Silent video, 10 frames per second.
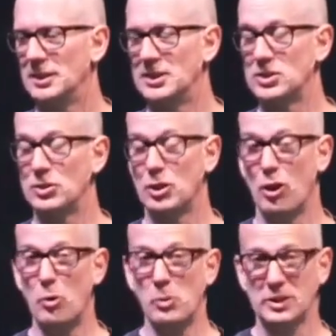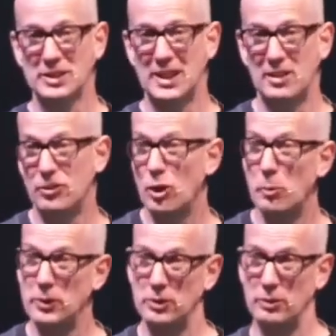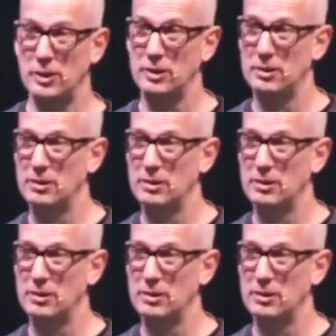And so your homework today, if you're open to it,